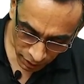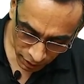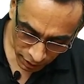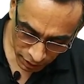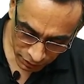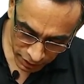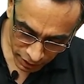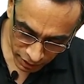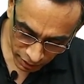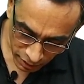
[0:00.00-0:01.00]
and we
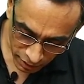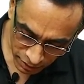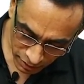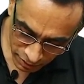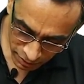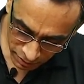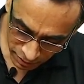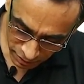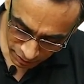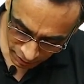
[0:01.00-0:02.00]
need a
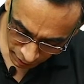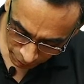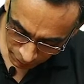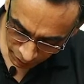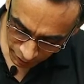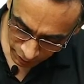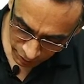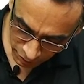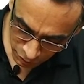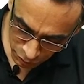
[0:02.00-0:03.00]

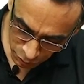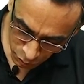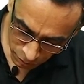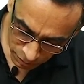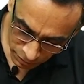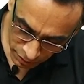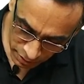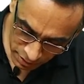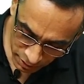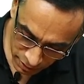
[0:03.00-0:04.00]
capillary tube
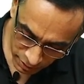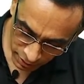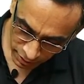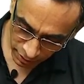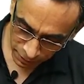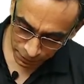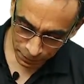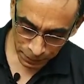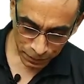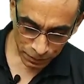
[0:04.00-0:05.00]
inserted here.
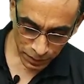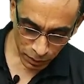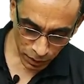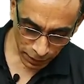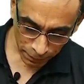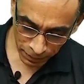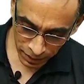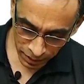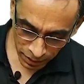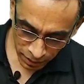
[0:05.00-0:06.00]
Okay.
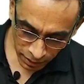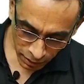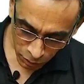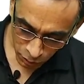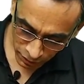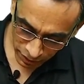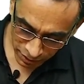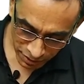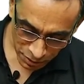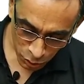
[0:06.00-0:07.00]
Now, okay,
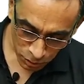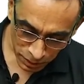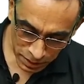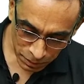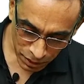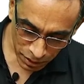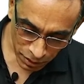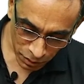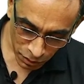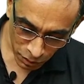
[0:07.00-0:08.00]
the tube must be
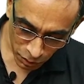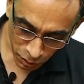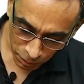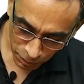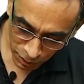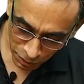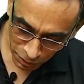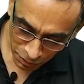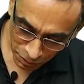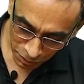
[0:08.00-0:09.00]

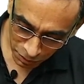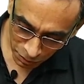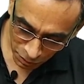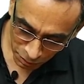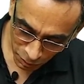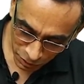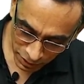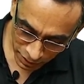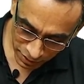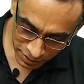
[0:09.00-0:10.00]
open on both
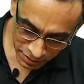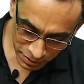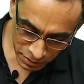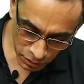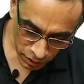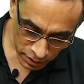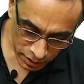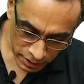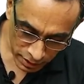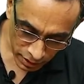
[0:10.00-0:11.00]
the ends. So I'll
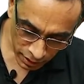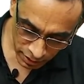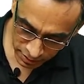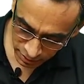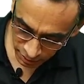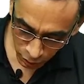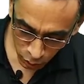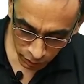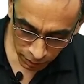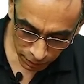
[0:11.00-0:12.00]
just erase the
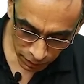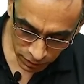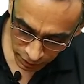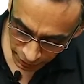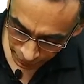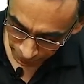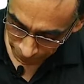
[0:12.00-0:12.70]
lower portion.